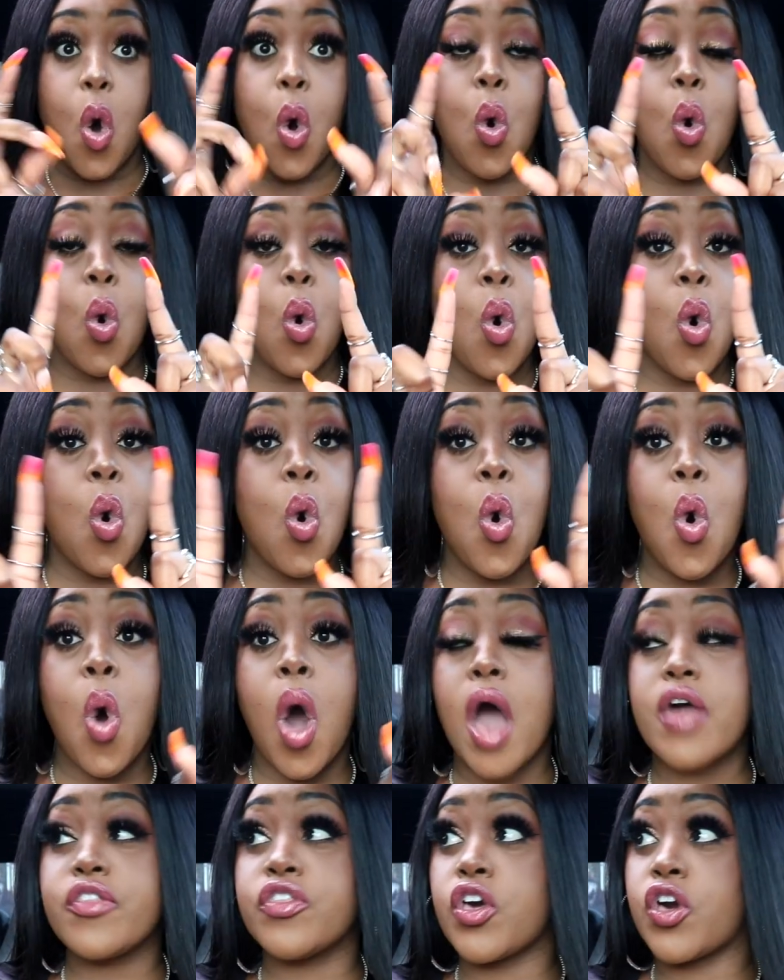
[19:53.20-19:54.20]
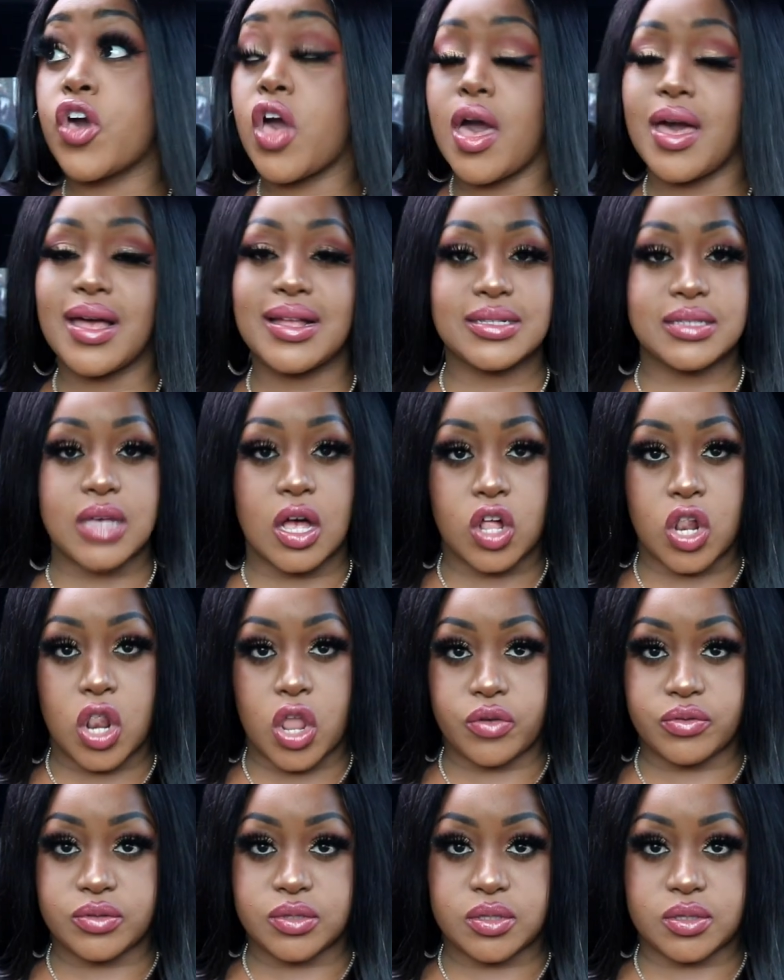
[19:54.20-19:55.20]
All the curtains are
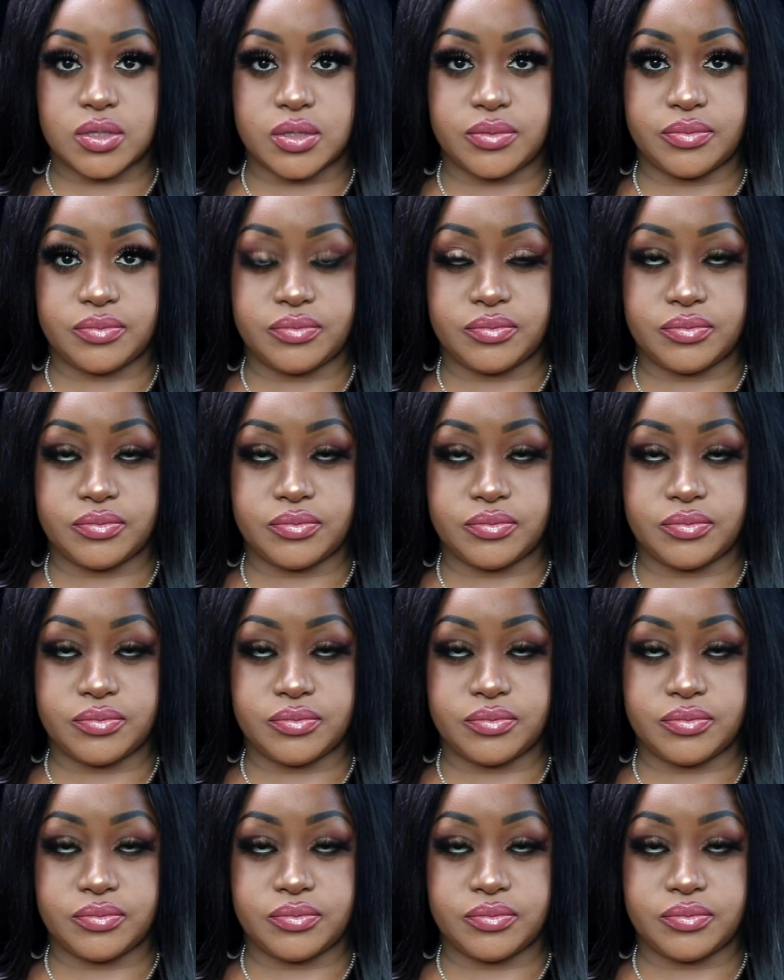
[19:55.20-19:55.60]
closed